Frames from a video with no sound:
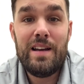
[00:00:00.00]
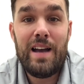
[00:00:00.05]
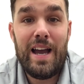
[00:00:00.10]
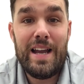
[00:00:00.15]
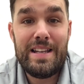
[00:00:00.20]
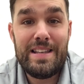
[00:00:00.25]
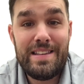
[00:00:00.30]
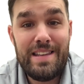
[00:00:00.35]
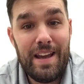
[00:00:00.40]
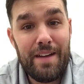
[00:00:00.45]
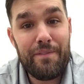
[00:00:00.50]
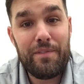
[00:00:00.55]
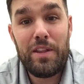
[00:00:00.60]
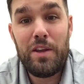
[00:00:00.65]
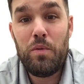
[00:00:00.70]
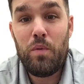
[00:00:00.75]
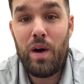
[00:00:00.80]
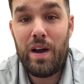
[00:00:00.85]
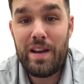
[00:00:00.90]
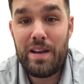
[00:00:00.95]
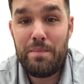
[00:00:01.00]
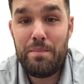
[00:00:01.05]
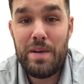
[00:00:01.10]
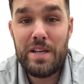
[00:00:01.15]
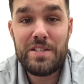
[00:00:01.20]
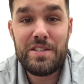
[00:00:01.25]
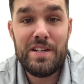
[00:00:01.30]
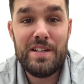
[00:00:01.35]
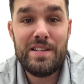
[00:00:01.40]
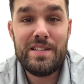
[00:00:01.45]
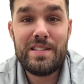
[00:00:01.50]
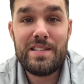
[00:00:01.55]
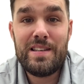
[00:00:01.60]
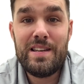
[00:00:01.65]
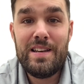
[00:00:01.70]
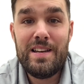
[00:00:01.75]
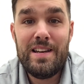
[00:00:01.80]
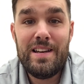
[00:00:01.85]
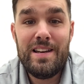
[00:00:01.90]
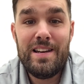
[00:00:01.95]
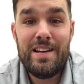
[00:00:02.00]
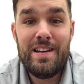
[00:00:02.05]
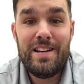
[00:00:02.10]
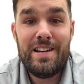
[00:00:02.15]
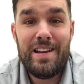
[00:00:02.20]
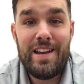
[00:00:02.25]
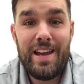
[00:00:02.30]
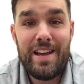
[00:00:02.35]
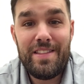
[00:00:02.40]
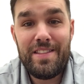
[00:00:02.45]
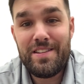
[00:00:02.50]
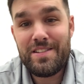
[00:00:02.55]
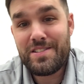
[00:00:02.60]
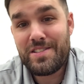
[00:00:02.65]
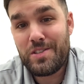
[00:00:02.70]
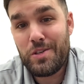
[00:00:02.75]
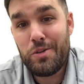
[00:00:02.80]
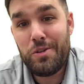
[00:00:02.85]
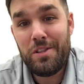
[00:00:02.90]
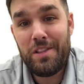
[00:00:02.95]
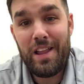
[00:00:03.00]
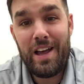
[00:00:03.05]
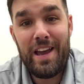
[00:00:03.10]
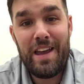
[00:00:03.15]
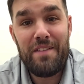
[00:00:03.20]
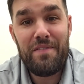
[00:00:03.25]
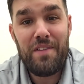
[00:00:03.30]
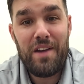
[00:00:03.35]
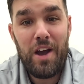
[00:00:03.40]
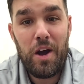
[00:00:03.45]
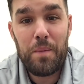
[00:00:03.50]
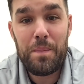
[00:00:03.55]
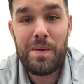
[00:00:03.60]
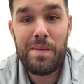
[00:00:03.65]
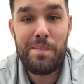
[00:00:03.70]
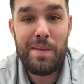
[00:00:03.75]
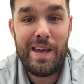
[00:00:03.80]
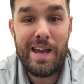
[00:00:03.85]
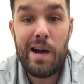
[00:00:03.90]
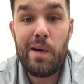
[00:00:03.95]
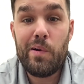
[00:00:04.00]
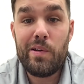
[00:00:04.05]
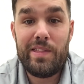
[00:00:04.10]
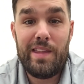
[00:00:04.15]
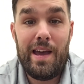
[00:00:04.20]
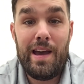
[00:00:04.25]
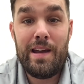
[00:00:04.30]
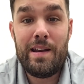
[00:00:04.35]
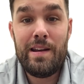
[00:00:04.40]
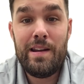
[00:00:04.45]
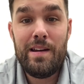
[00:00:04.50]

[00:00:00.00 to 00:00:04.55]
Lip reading: I definitely want admissions and student life helping me out with that.